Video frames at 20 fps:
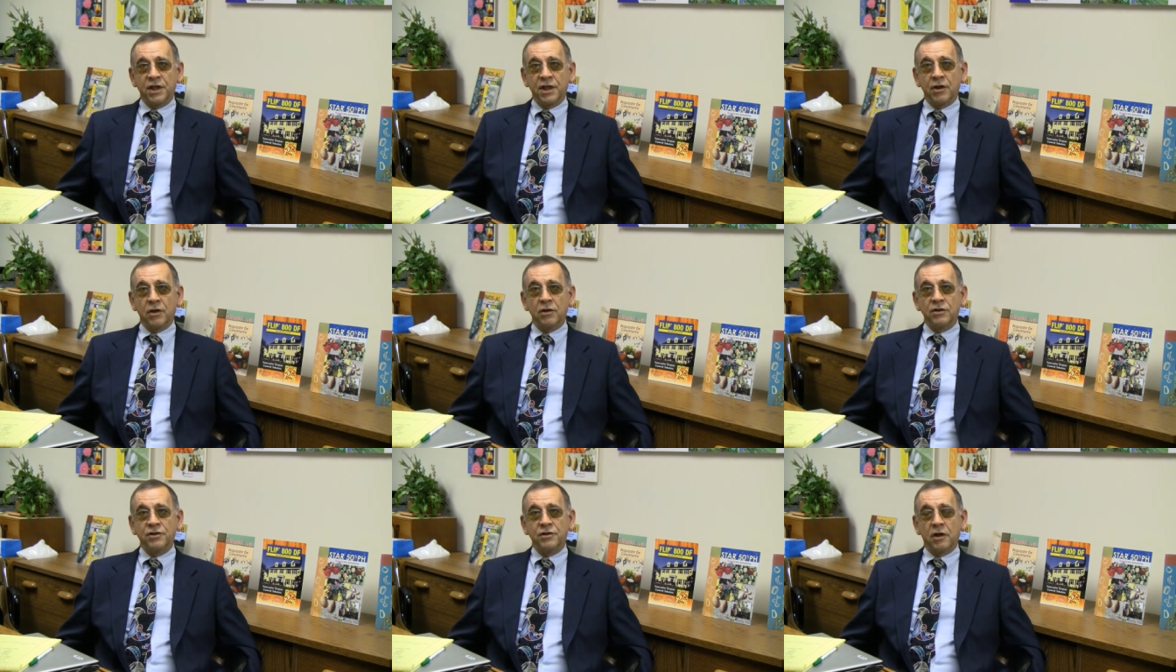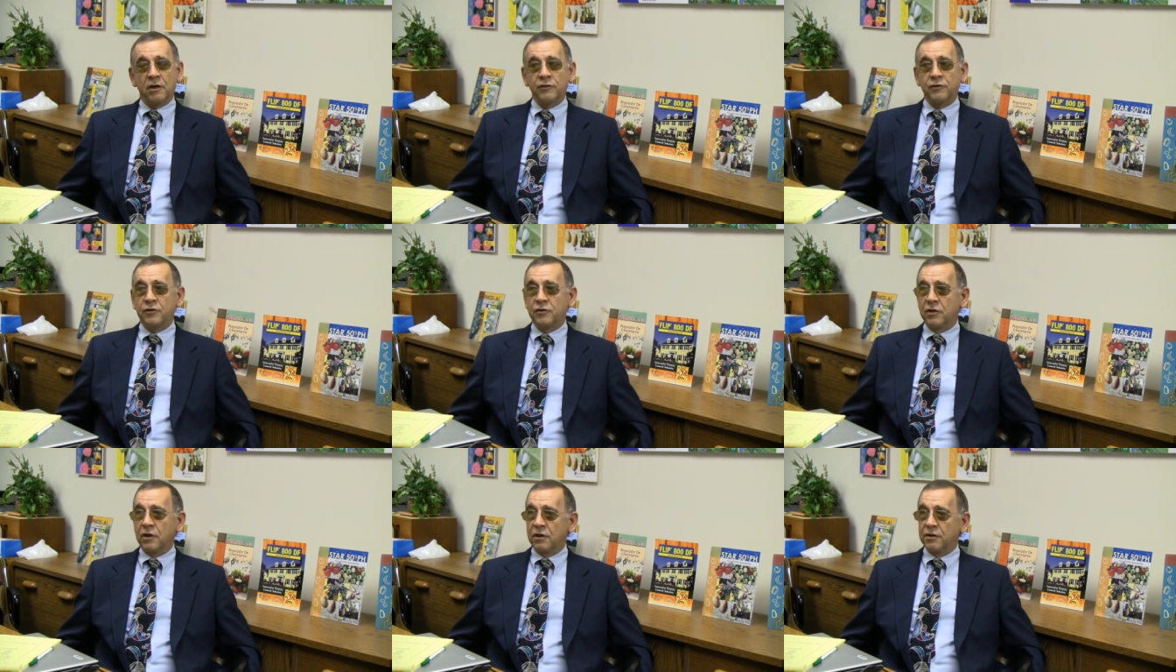They are
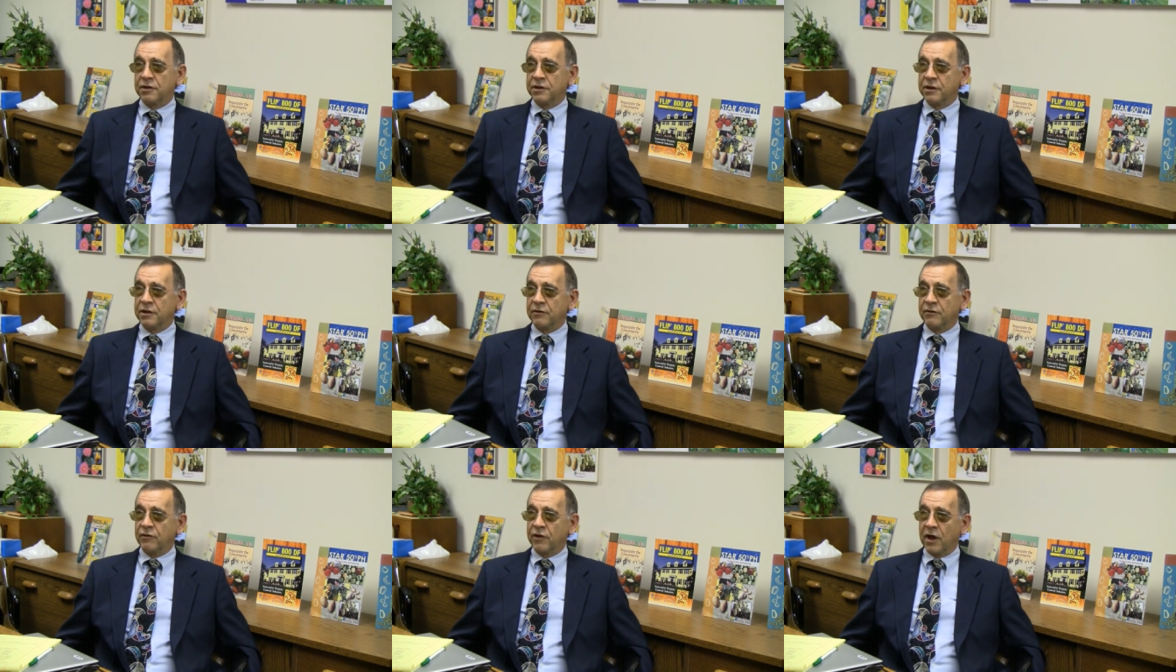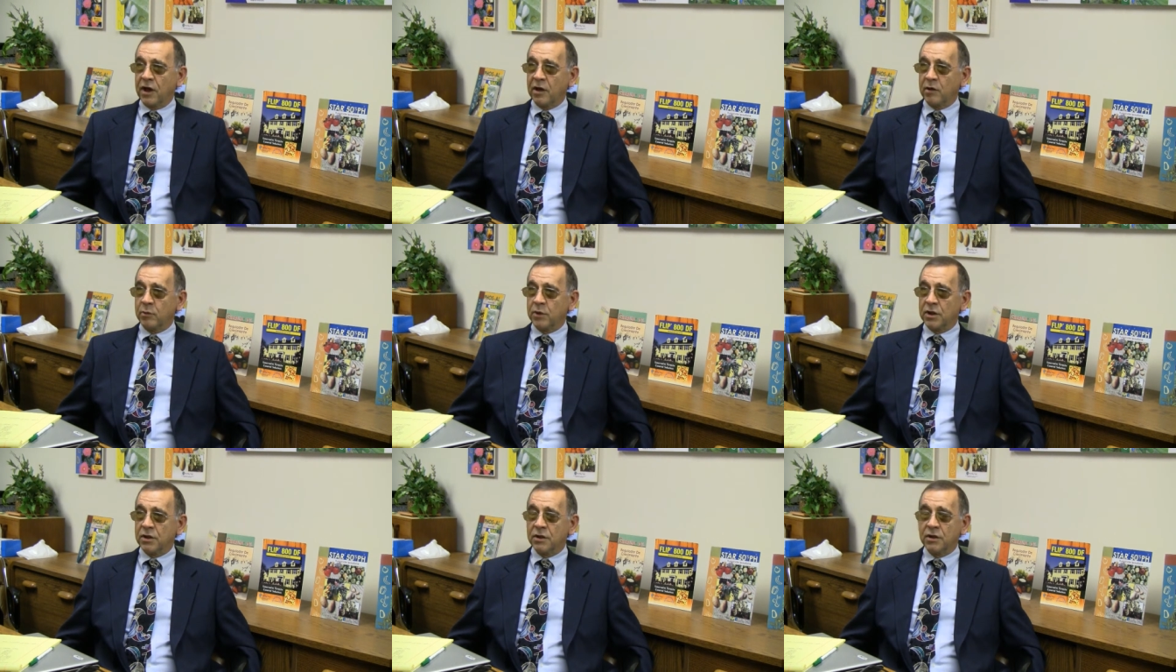softer on the
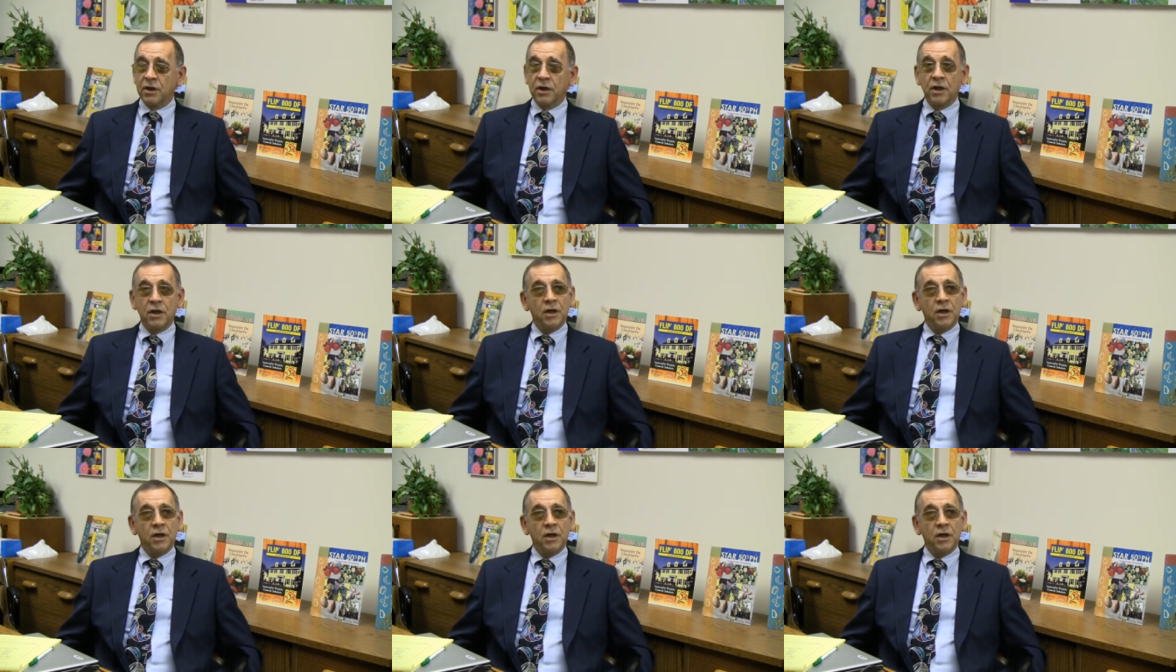environment.